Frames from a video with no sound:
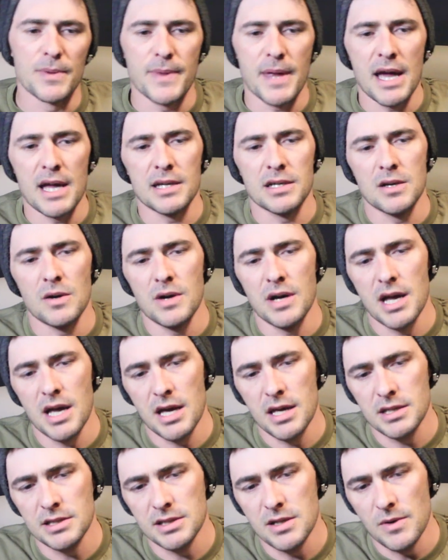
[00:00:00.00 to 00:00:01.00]
that go
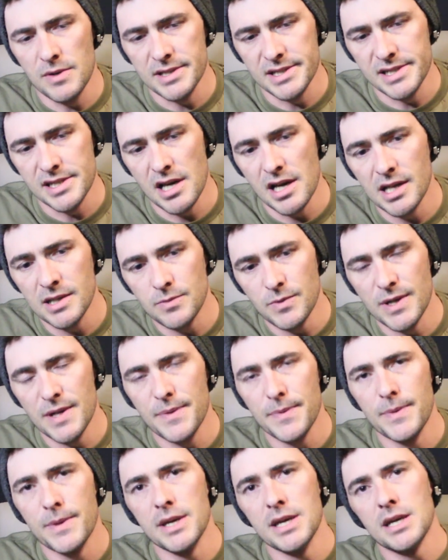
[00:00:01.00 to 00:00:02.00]
ahead and coincide
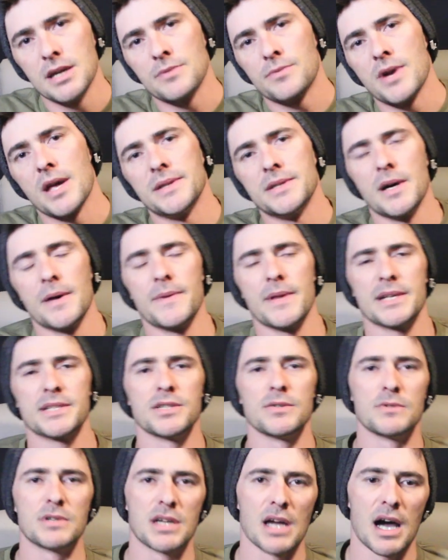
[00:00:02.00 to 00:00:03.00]
with the red dot that
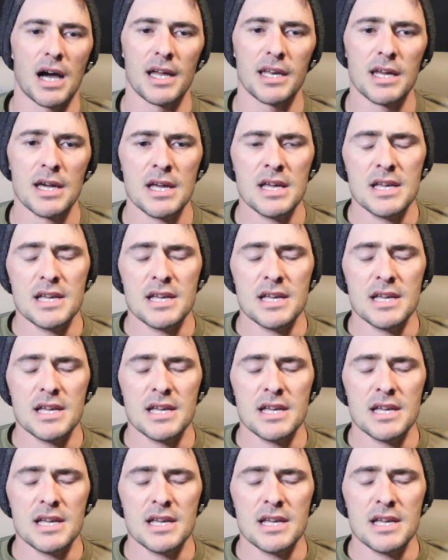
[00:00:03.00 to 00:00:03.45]
you've got.